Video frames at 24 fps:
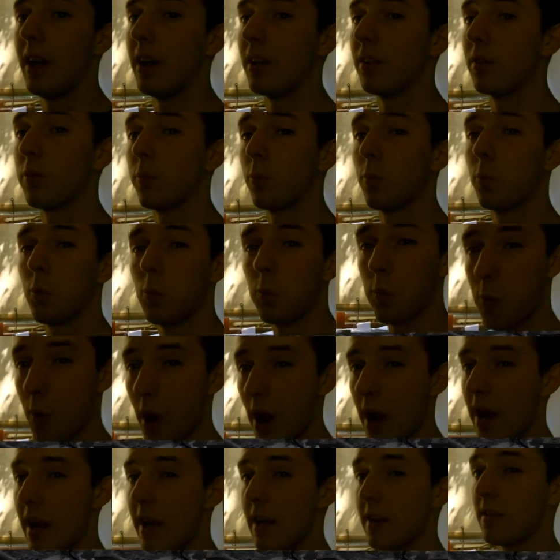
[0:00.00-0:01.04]
That's
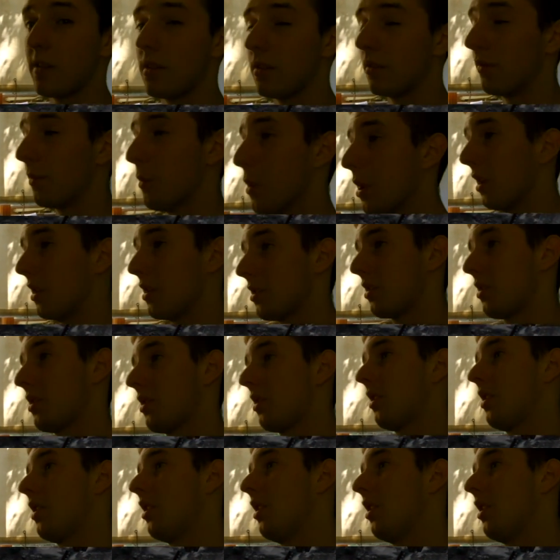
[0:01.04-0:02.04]
way too much.